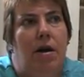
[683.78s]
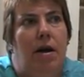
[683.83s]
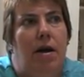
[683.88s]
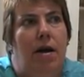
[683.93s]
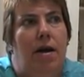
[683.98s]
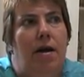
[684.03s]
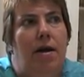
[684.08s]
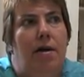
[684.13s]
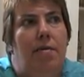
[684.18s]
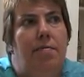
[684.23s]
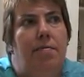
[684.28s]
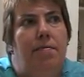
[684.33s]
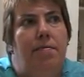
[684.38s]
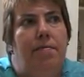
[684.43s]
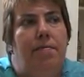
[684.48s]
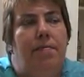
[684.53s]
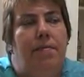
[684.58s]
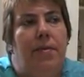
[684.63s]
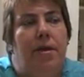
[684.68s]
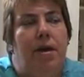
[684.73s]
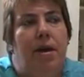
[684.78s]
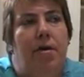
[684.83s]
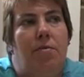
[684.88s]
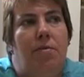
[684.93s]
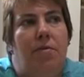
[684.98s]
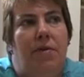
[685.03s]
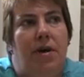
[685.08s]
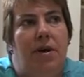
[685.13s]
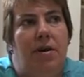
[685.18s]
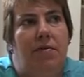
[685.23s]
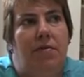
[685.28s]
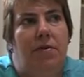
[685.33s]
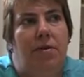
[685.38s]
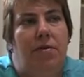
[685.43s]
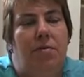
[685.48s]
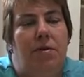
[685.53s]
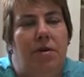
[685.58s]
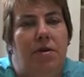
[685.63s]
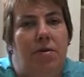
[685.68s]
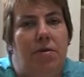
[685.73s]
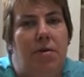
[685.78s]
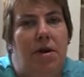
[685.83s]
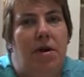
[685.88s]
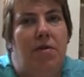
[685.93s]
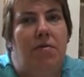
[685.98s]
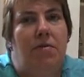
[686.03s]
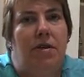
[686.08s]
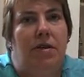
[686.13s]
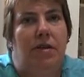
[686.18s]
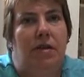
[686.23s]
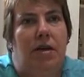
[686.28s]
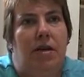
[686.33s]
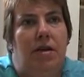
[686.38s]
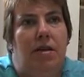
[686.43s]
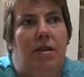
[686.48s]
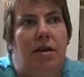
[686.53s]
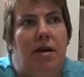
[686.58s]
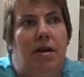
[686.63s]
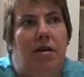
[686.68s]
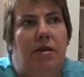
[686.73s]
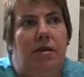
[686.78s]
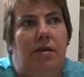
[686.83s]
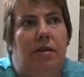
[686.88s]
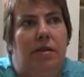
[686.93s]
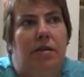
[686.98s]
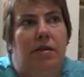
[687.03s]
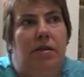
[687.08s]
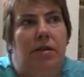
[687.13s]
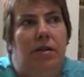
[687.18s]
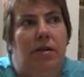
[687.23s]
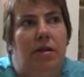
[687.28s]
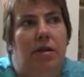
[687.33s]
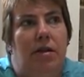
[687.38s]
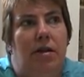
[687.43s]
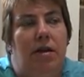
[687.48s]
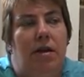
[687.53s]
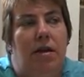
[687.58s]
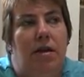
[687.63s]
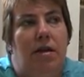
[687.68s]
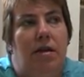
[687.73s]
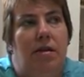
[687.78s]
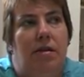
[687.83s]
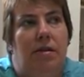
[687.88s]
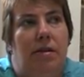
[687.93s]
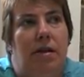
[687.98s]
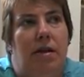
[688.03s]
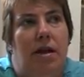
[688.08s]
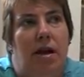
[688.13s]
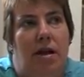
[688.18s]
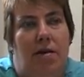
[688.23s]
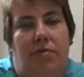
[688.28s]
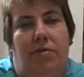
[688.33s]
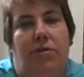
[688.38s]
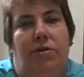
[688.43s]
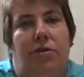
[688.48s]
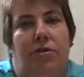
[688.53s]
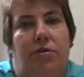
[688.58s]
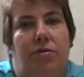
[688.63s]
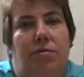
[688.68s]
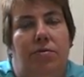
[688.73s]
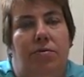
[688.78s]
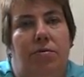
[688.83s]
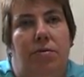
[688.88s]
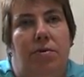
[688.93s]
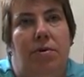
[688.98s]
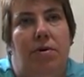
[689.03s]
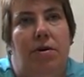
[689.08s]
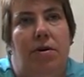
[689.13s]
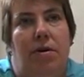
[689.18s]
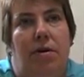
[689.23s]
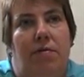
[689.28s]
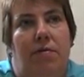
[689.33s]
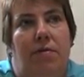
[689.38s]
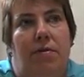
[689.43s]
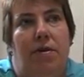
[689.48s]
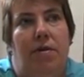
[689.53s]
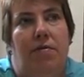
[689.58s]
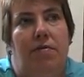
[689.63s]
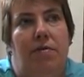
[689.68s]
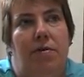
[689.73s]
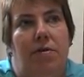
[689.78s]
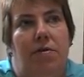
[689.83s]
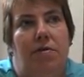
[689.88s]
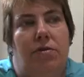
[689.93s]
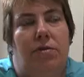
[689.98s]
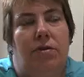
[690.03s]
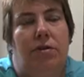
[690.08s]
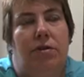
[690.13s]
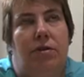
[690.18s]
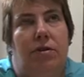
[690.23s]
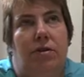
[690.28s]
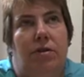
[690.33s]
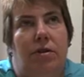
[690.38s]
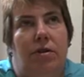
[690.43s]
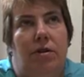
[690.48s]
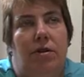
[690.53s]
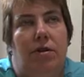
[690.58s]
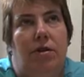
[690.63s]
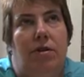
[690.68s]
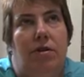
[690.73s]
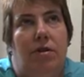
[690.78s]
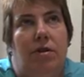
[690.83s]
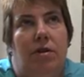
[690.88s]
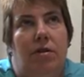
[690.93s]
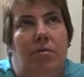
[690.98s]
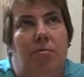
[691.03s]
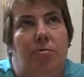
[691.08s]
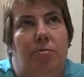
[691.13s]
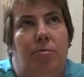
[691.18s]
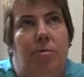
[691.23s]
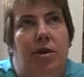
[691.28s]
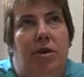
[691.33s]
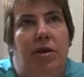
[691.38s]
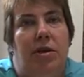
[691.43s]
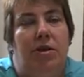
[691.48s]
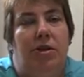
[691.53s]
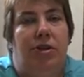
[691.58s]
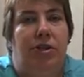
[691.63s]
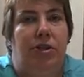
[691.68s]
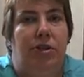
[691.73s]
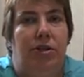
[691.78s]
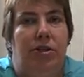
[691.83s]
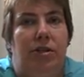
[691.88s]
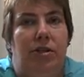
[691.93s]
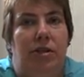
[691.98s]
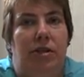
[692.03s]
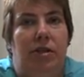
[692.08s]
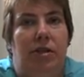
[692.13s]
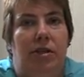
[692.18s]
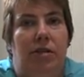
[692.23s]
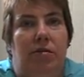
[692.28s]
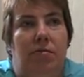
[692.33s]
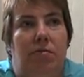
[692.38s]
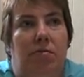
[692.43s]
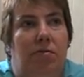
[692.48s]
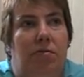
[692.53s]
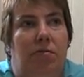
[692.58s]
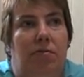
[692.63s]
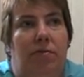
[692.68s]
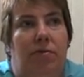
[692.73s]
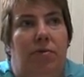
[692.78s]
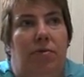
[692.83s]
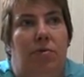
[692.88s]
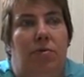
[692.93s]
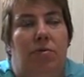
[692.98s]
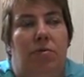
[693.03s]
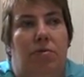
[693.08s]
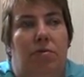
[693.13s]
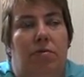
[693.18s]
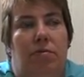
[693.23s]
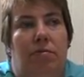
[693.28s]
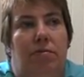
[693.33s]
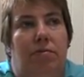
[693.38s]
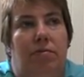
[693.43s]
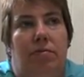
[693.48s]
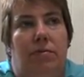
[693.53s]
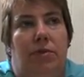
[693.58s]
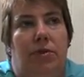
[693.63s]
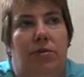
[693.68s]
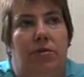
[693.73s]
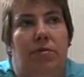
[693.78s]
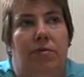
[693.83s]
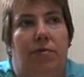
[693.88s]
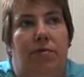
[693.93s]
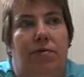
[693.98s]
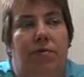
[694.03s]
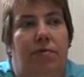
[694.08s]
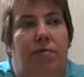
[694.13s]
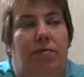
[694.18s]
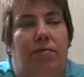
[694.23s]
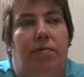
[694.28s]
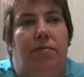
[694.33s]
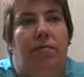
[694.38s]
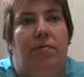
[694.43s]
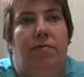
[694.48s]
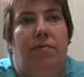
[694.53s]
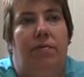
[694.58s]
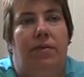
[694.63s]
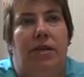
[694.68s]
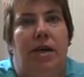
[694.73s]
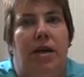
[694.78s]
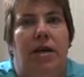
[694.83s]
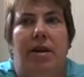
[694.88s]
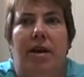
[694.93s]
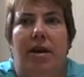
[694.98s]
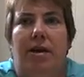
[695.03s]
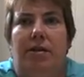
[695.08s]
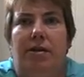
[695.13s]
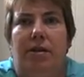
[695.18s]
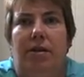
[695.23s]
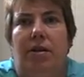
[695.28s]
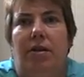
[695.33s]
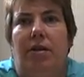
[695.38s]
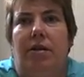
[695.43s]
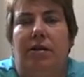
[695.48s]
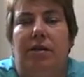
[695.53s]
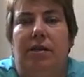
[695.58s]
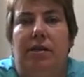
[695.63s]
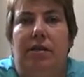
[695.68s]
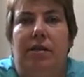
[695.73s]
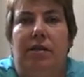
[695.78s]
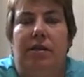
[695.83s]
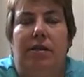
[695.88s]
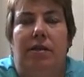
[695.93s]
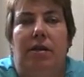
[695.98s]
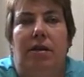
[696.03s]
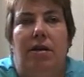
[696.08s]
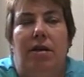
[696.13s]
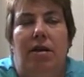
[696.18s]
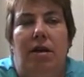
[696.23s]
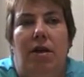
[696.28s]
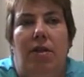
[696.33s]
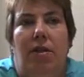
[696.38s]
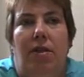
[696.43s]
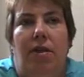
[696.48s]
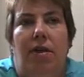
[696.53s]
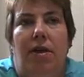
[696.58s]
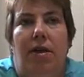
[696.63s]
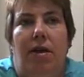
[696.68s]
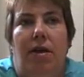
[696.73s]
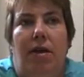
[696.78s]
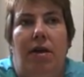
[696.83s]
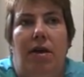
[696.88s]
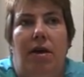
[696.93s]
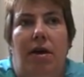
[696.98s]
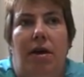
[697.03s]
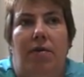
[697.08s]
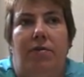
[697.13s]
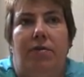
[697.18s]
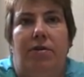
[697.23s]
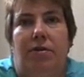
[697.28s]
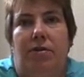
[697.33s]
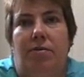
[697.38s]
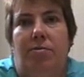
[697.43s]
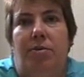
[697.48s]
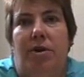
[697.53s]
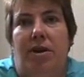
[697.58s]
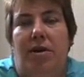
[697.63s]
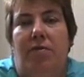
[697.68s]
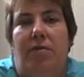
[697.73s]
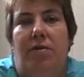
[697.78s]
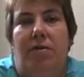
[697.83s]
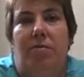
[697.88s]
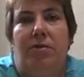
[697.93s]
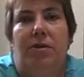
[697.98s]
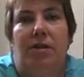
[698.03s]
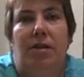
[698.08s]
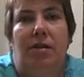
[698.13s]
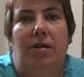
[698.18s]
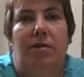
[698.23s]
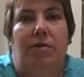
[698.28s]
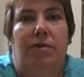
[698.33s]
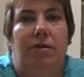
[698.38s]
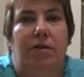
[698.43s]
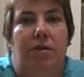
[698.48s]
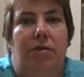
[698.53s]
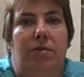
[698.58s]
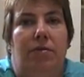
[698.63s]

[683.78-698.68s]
Yeah, we've had a few inquiries, and that is they have to, if they've not been in Jersey for sort of 10 years, I think it is, they have to pay for themselves.